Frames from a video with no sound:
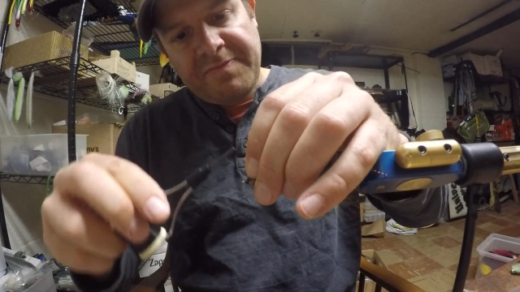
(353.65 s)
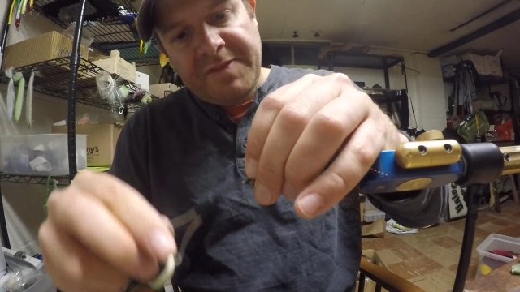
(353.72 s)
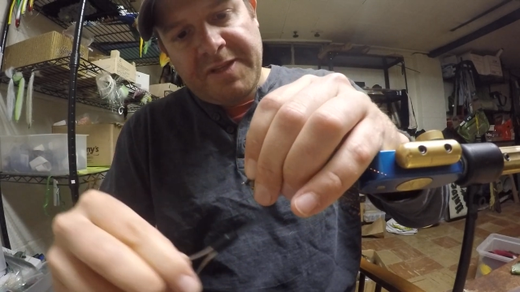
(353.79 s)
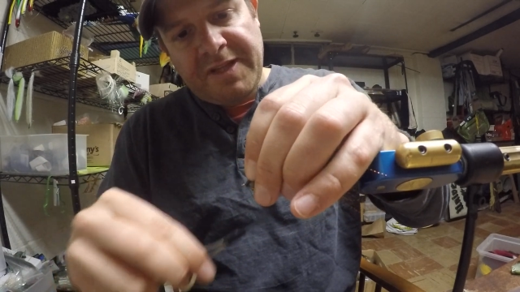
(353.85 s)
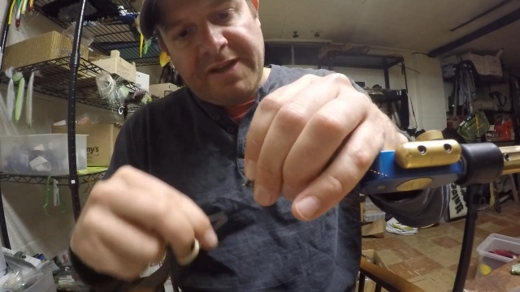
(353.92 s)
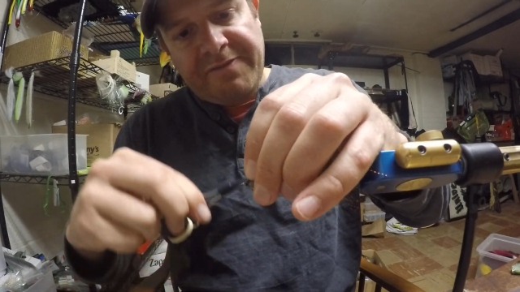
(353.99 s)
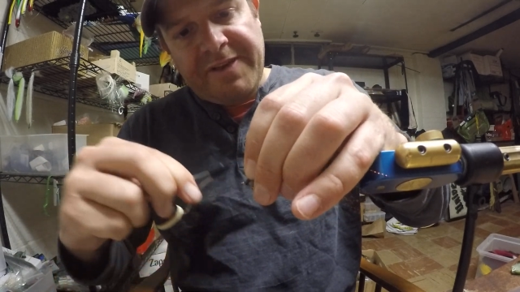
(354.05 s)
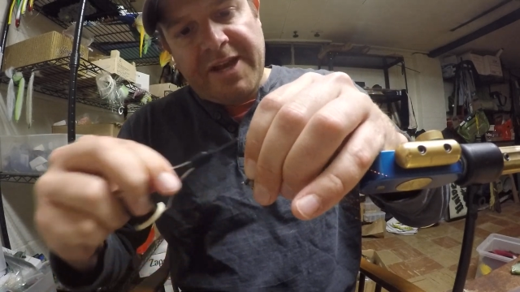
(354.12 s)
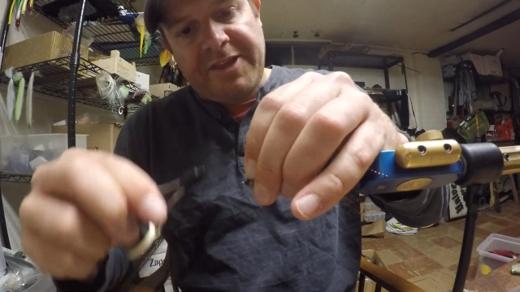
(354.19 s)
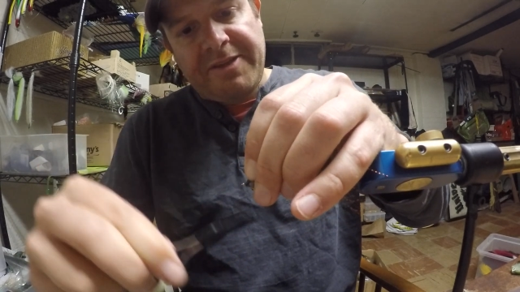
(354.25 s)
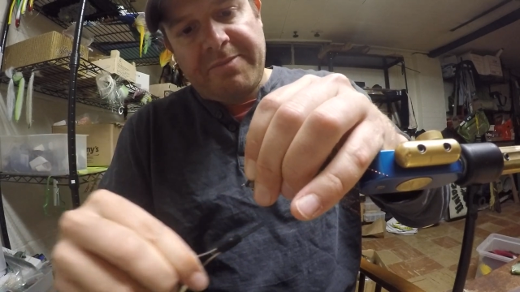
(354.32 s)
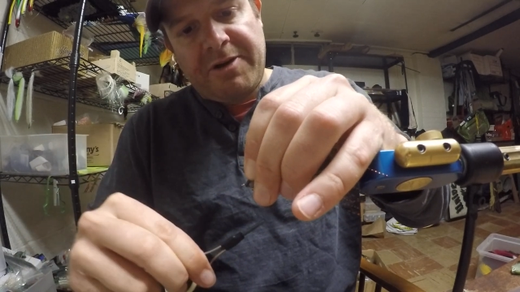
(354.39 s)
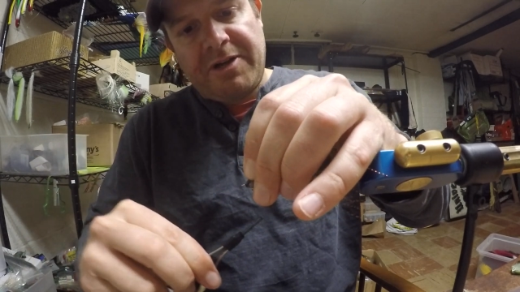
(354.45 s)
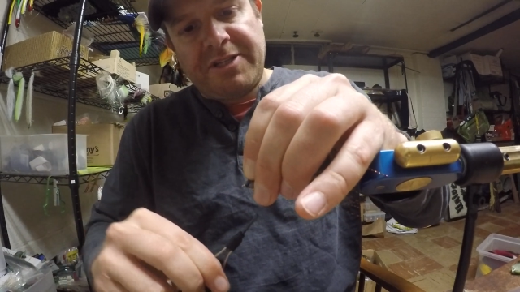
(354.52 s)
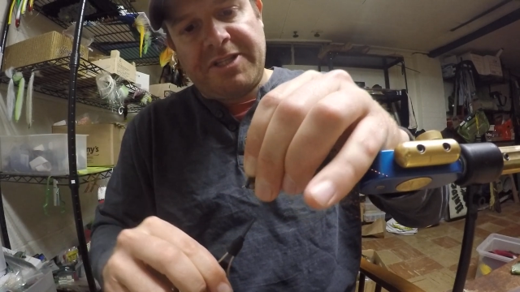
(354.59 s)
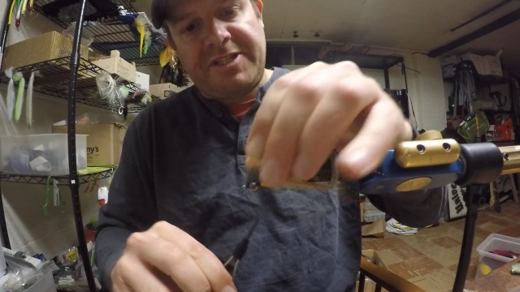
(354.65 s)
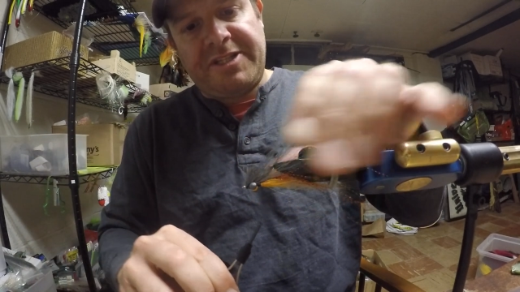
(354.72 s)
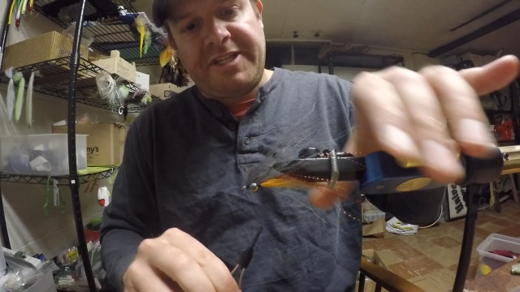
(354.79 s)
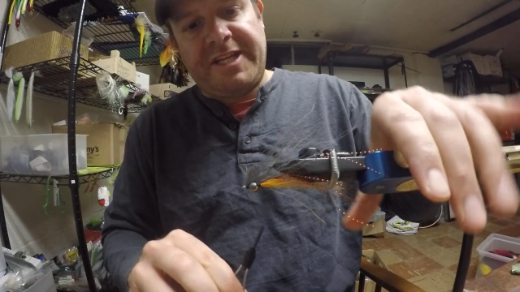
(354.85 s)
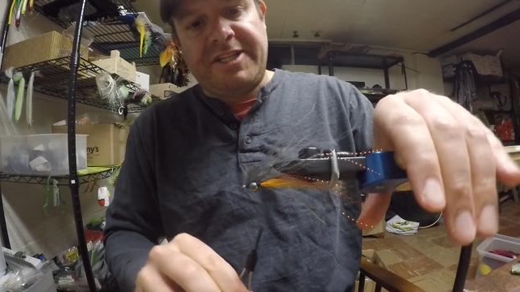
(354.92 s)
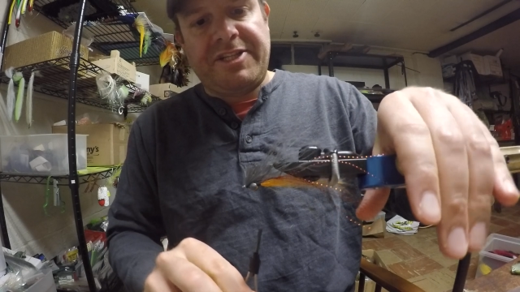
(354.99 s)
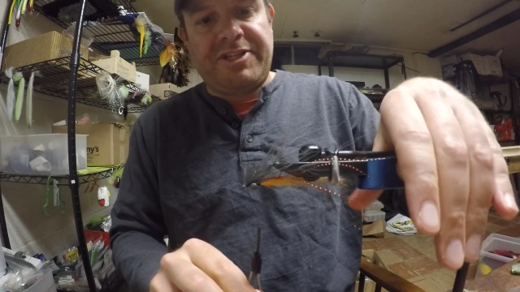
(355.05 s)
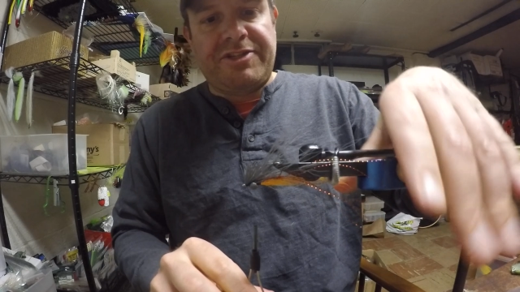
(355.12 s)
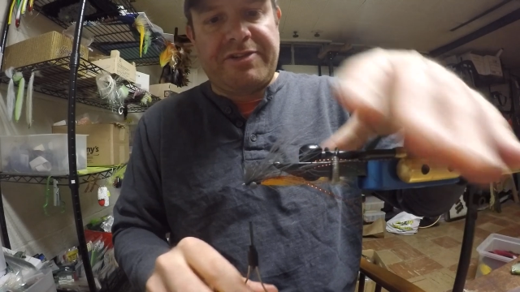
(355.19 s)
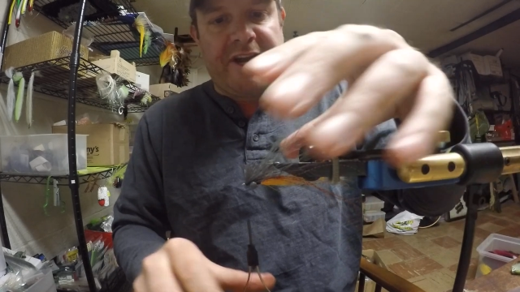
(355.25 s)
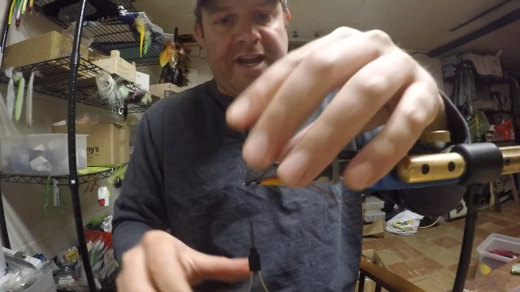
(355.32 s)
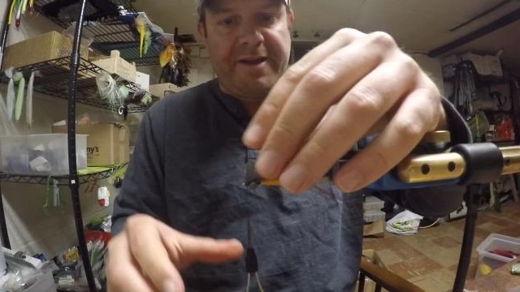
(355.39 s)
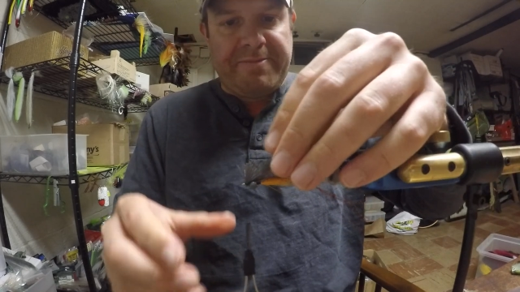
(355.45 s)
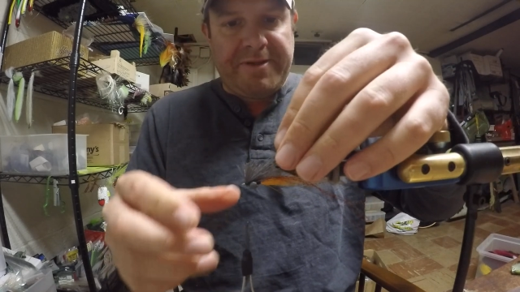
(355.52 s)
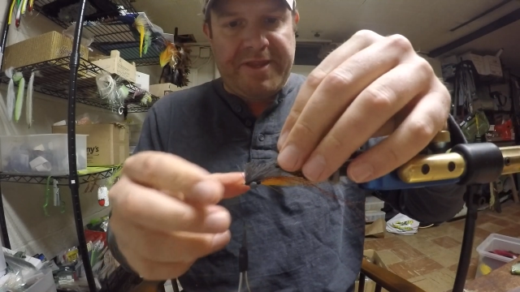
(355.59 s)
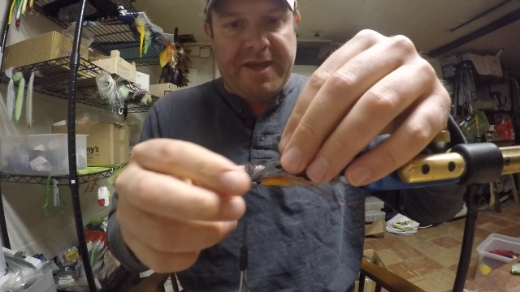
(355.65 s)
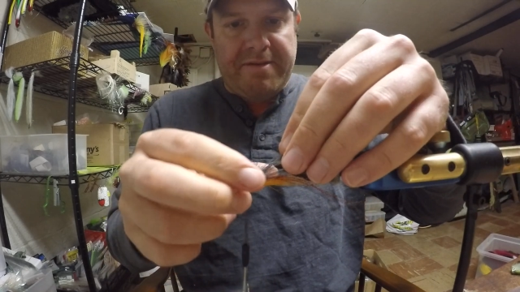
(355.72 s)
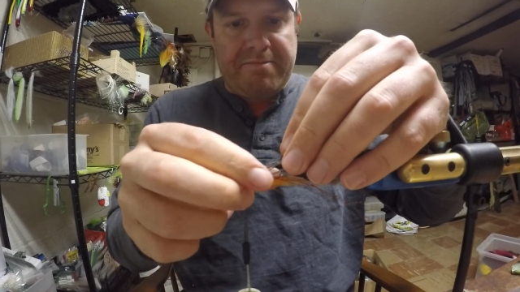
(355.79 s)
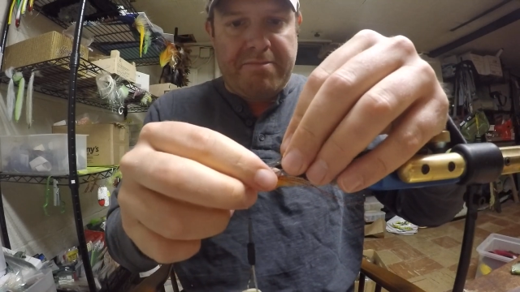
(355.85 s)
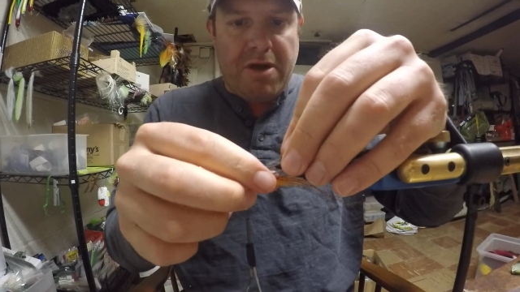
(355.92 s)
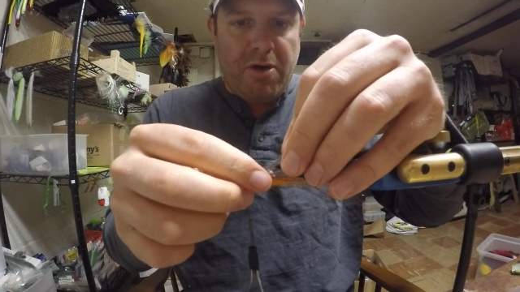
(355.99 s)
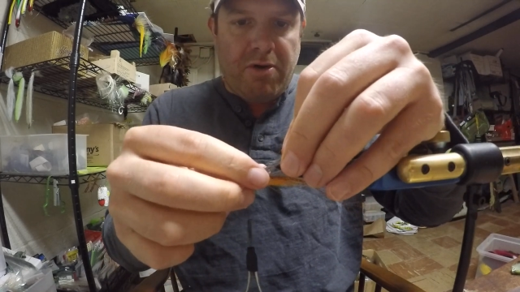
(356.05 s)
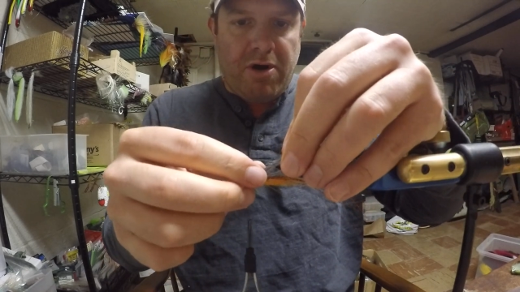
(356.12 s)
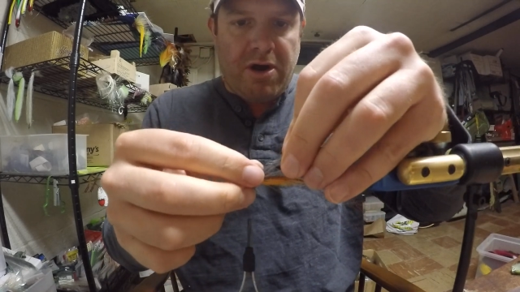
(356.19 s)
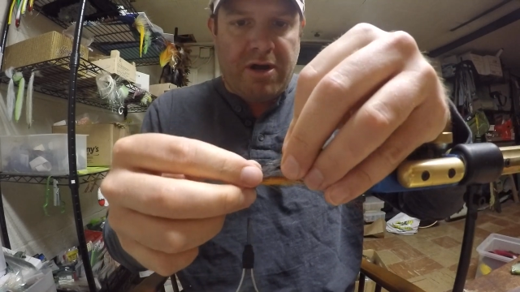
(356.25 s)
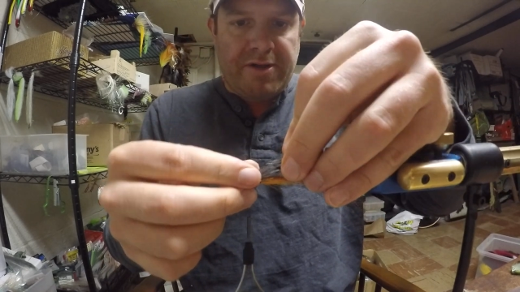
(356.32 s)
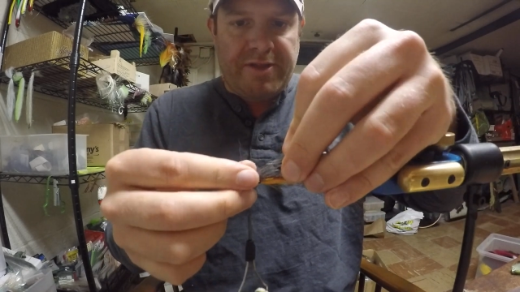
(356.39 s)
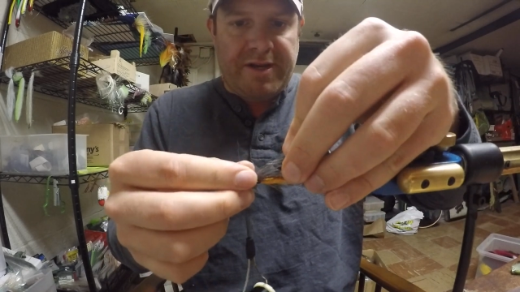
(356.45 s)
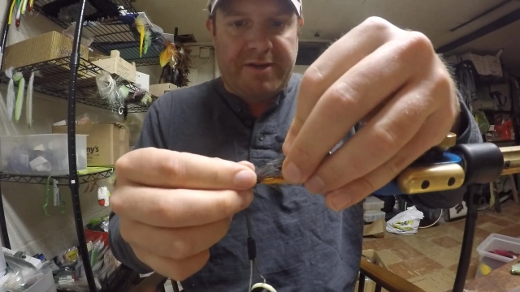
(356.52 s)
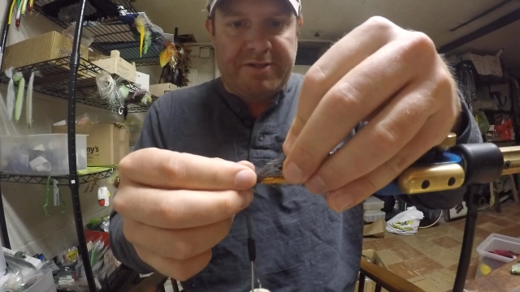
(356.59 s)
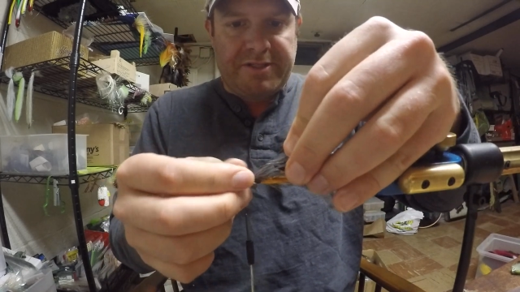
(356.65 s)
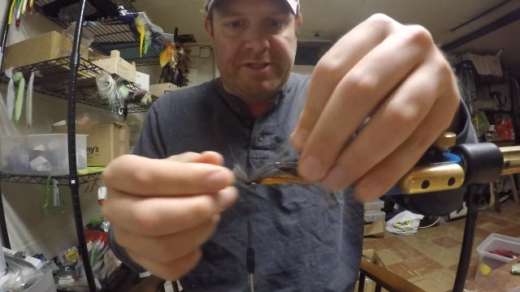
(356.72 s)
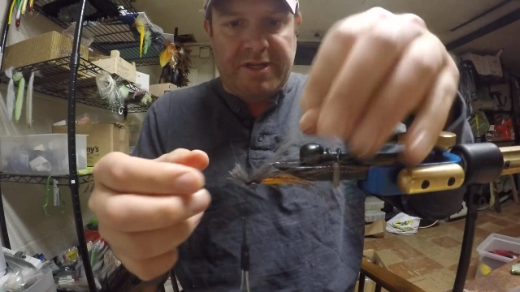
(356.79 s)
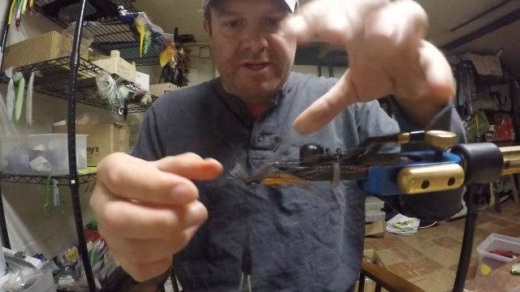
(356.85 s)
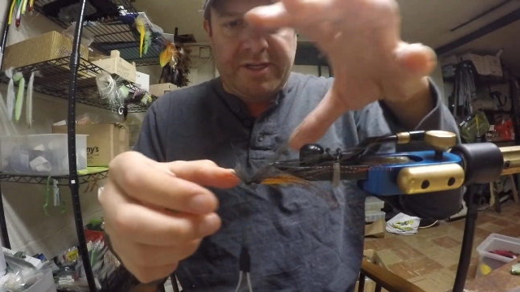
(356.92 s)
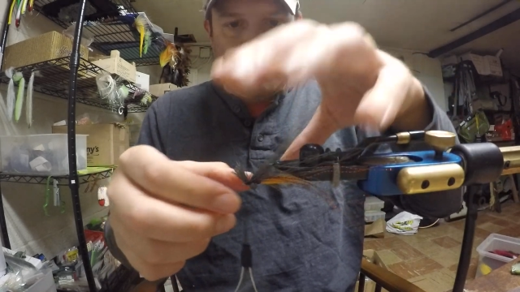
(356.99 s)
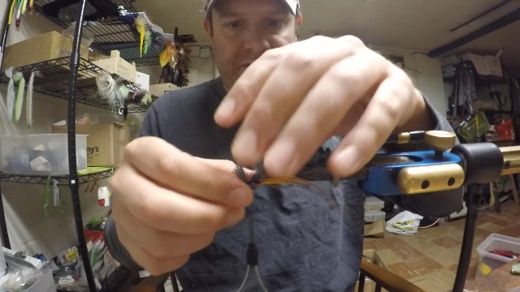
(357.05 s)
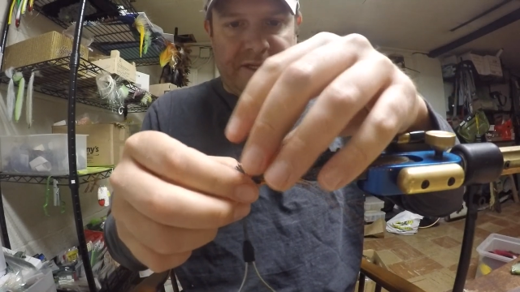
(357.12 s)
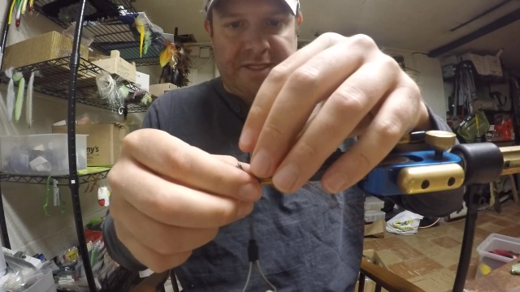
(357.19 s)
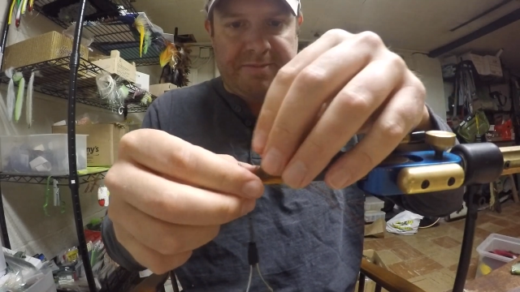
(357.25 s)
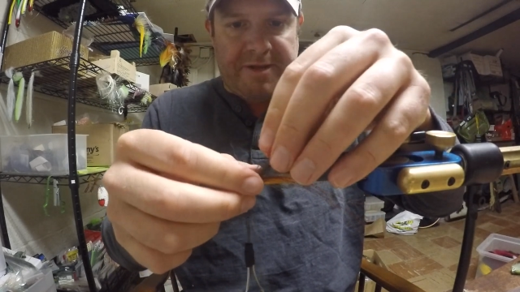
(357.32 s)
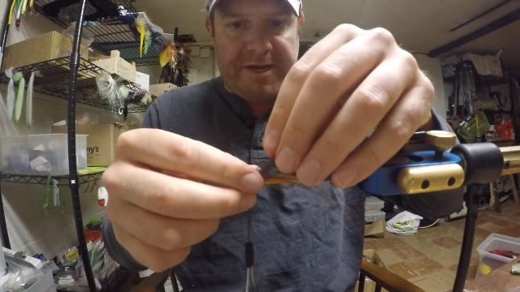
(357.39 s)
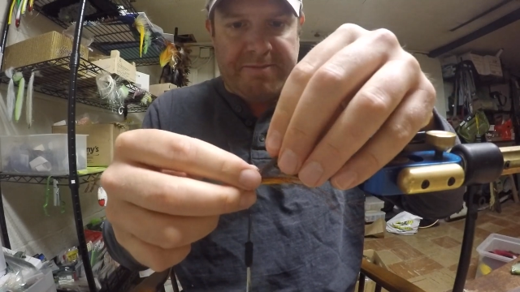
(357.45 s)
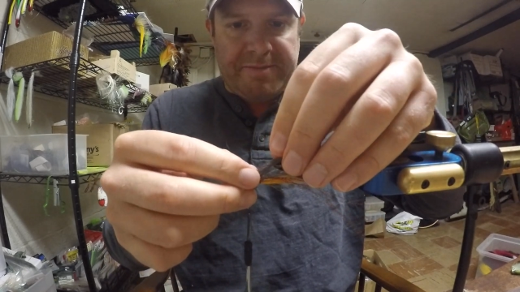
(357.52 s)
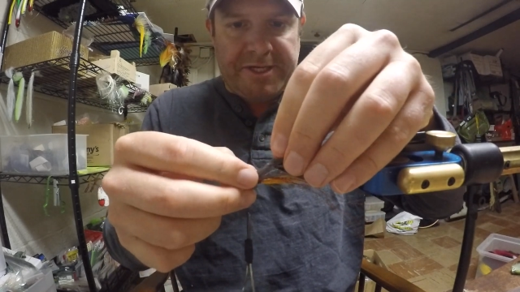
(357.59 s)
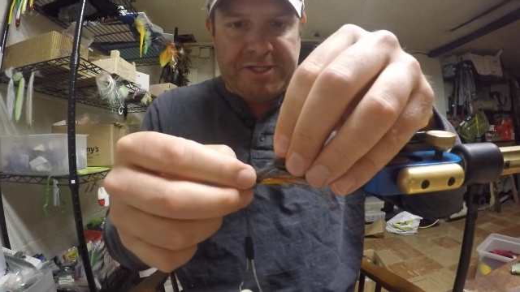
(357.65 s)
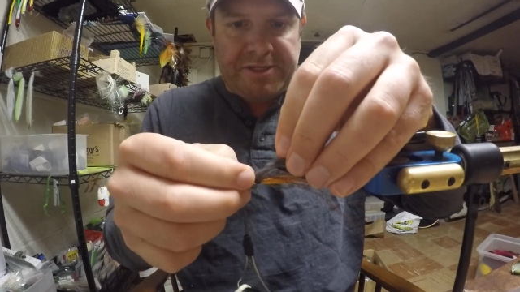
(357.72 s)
until I've got them all sticking straight up in that mohawk that I was talking to you guys about